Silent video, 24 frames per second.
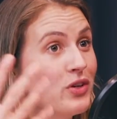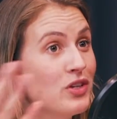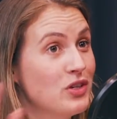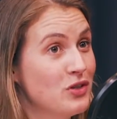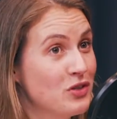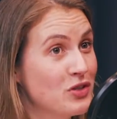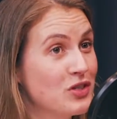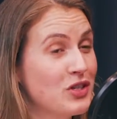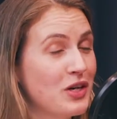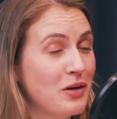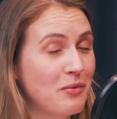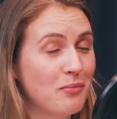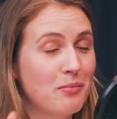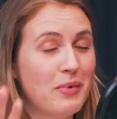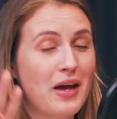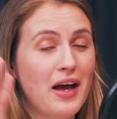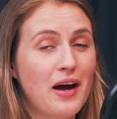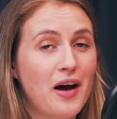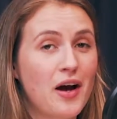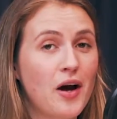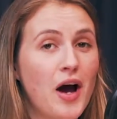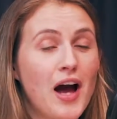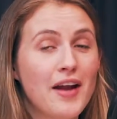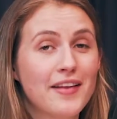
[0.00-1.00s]
You shouldn't be.
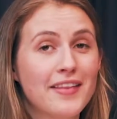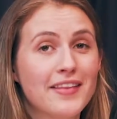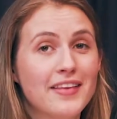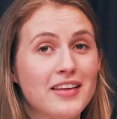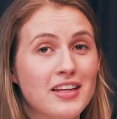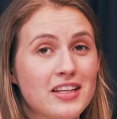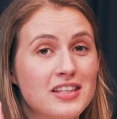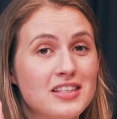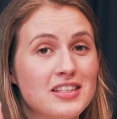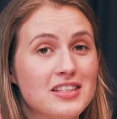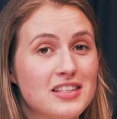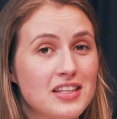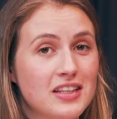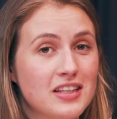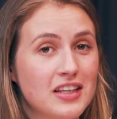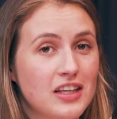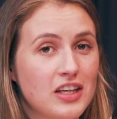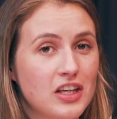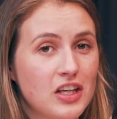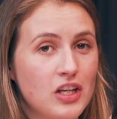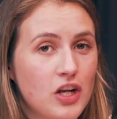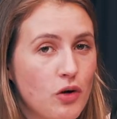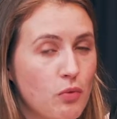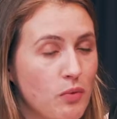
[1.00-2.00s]
And this is
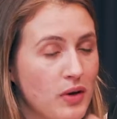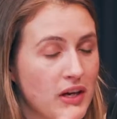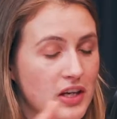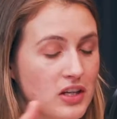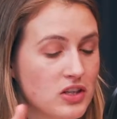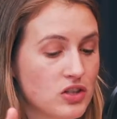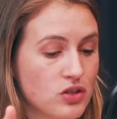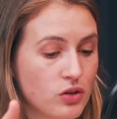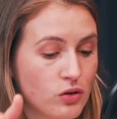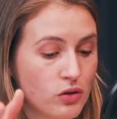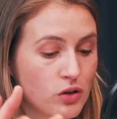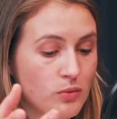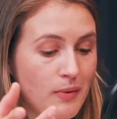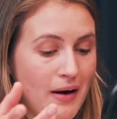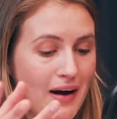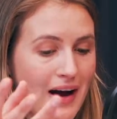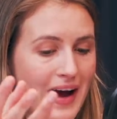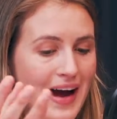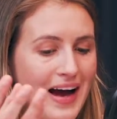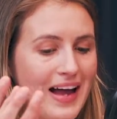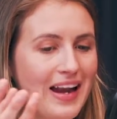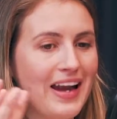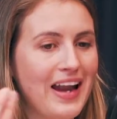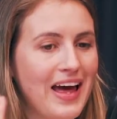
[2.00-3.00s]
something, we could talk about
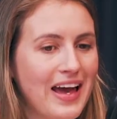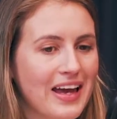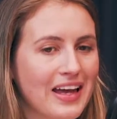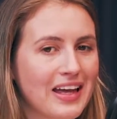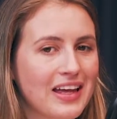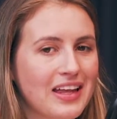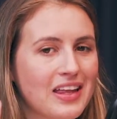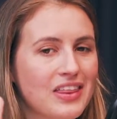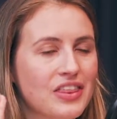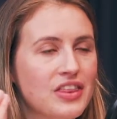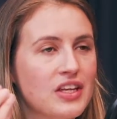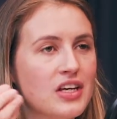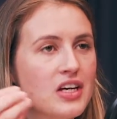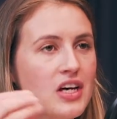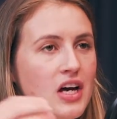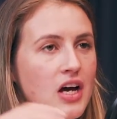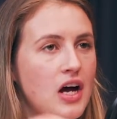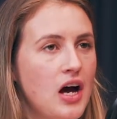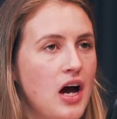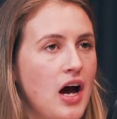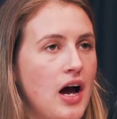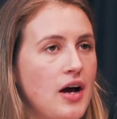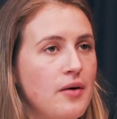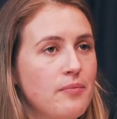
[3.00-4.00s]
at length,
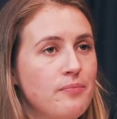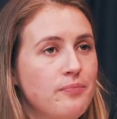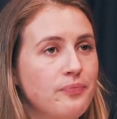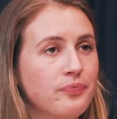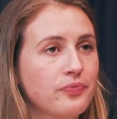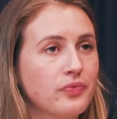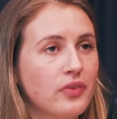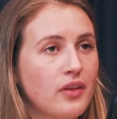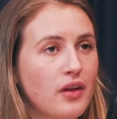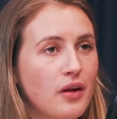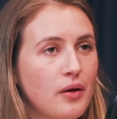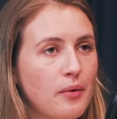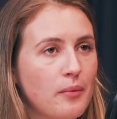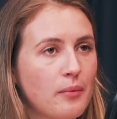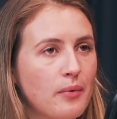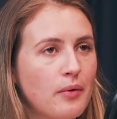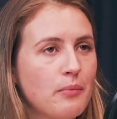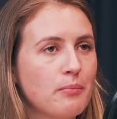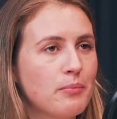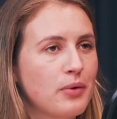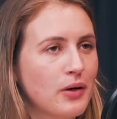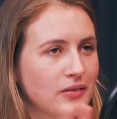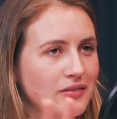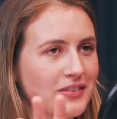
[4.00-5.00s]

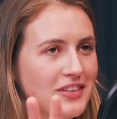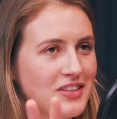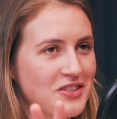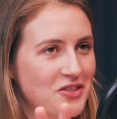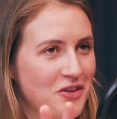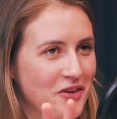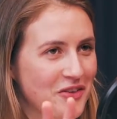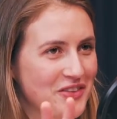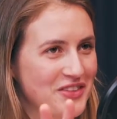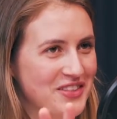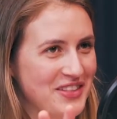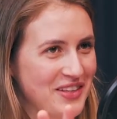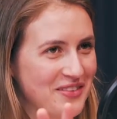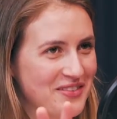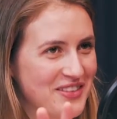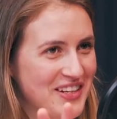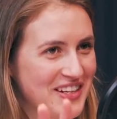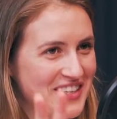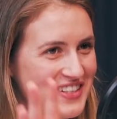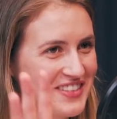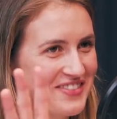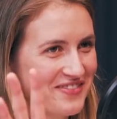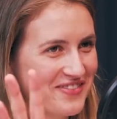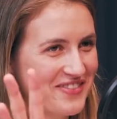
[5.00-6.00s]
but it's not the
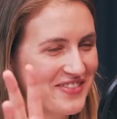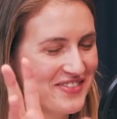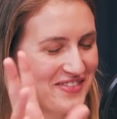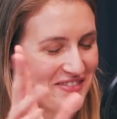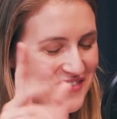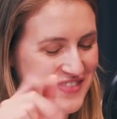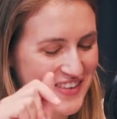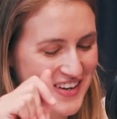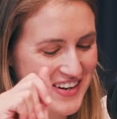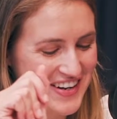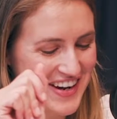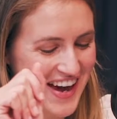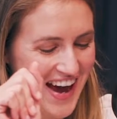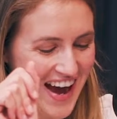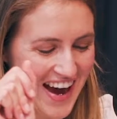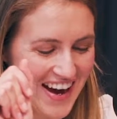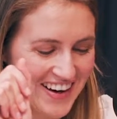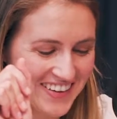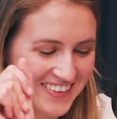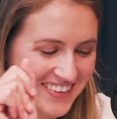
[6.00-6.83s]
subject for now.